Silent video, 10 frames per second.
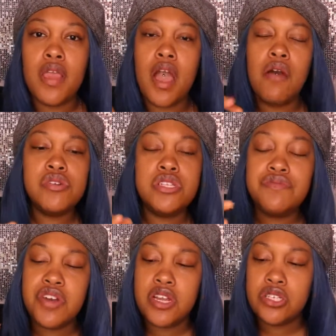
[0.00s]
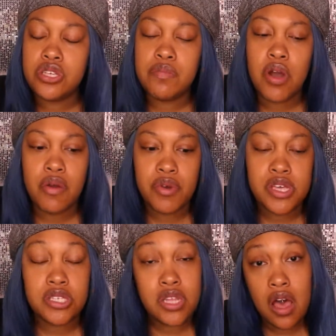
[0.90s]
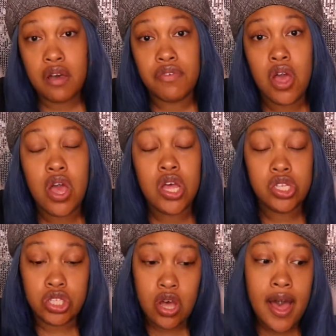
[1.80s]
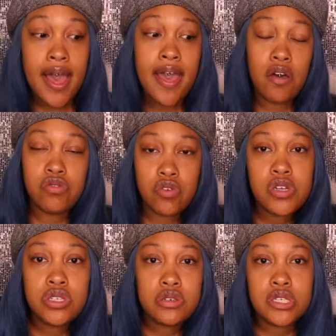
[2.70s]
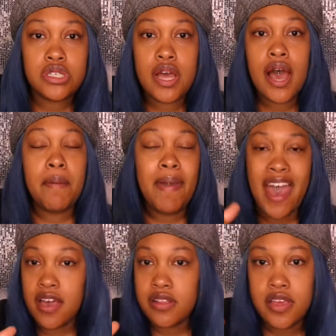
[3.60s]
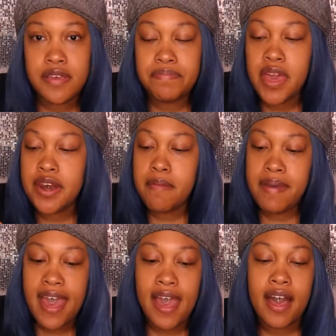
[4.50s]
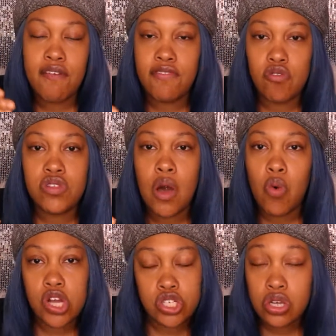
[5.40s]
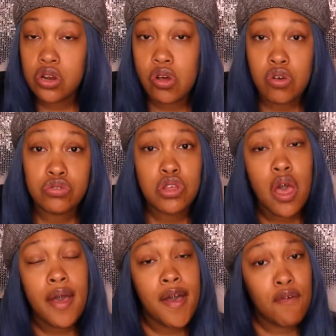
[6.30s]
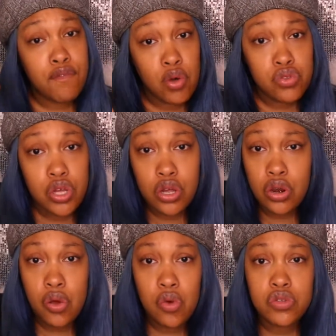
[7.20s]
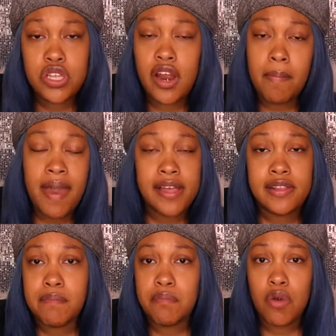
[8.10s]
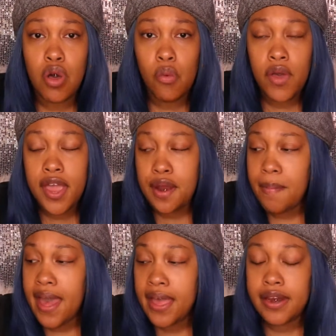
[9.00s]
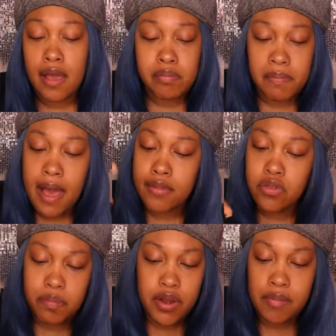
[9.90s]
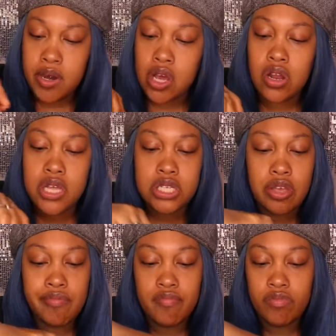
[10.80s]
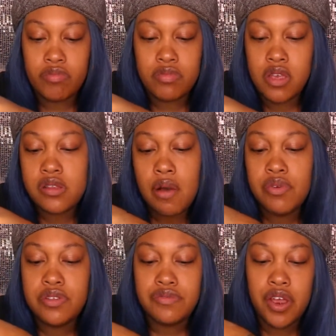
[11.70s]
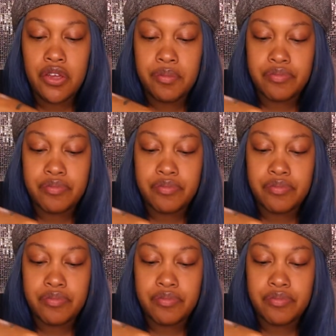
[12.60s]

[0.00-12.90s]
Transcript: I wasn't ready to part with his stuff. So I held on to it. I packed it in the bag. I washed the clothes, fold the clothes, and I packed them away in the bag, and I put them in the closet because I wasn't ready.